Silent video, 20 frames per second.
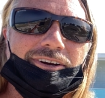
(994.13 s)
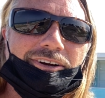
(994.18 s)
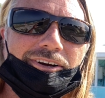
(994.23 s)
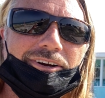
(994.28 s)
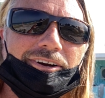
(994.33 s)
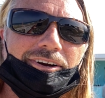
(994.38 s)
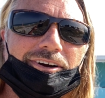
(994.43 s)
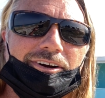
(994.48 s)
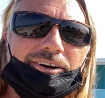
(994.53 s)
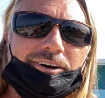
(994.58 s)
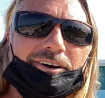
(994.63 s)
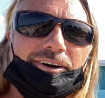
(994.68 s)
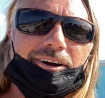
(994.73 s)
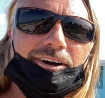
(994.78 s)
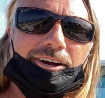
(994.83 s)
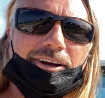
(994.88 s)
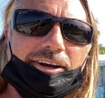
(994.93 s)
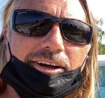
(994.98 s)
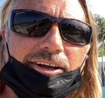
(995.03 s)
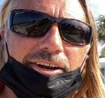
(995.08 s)

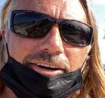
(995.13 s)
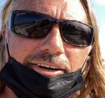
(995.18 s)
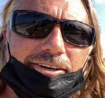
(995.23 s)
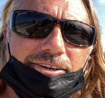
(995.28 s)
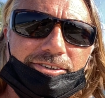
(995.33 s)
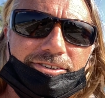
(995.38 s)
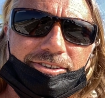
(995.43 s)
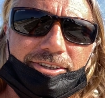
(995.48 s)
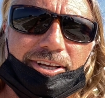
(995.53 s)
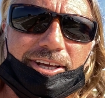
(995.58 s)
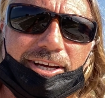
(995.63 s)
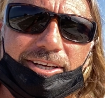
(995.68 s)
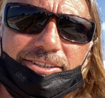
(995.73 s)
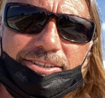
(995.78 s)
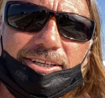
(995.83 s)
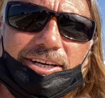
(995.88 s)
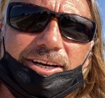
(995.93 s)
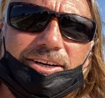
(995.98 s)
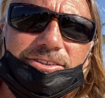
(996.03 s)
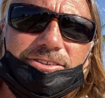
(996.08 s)
And here's the
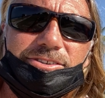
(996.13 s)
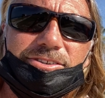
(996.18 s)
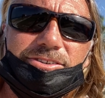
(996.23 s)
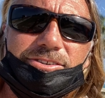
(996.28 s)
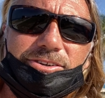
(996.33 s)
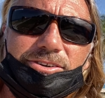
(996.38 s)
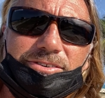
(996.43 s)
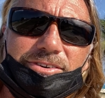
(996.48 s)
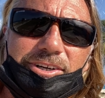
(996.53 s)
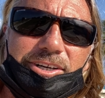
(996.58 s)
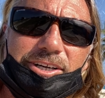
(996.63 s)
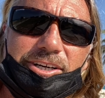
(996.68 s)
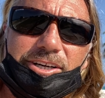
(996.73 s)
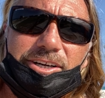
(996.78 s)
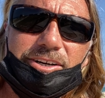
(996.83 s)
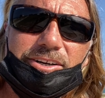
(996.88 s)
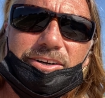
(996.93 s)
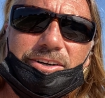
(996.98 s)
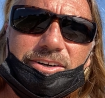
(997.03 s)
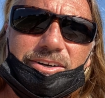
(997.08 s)
guest houses over
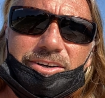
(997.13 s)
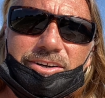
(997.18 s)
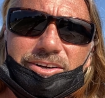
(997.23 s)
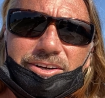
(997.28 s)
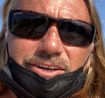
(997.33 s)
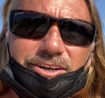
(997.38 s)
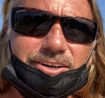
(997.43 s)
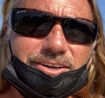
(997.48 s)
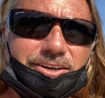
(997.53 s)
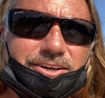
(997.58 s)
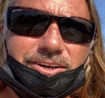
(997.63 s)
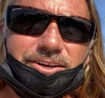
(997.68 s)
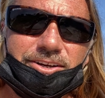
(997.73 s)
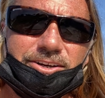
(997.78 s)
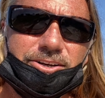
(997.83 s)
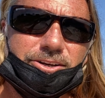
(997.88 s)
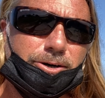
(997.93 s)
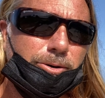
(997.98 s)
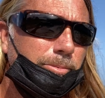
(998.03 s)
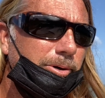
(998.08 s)
here.
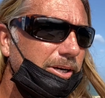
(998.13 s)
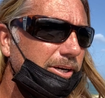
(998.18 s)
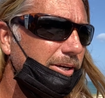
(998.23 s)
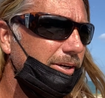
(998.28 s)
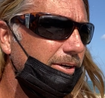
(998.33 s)
Nobody